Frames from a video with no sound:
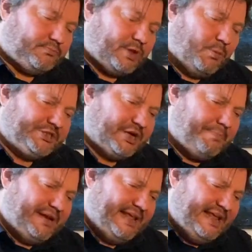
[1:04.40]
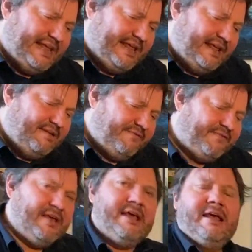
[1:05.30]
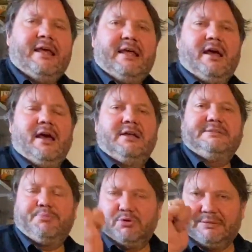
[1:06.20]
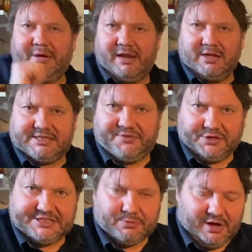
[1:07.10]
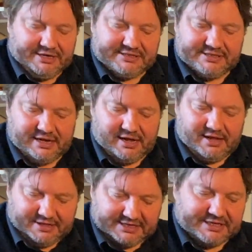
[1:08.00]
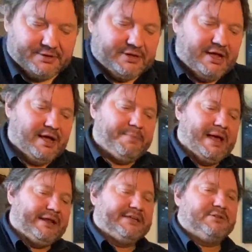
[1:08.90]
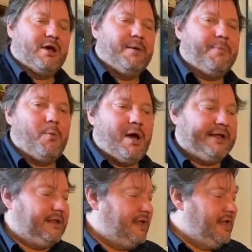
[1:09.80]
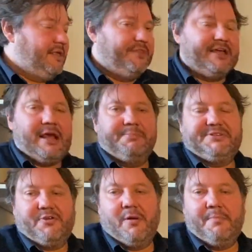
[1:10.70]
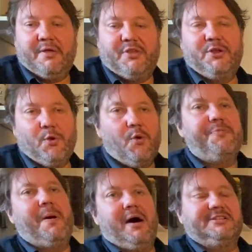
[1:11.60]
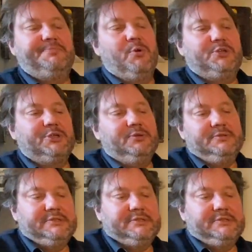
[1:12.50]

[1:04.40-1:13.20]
which I believe is brought in by Foyster wines, I think so. And it's a wine that comes from the north part of Portugal.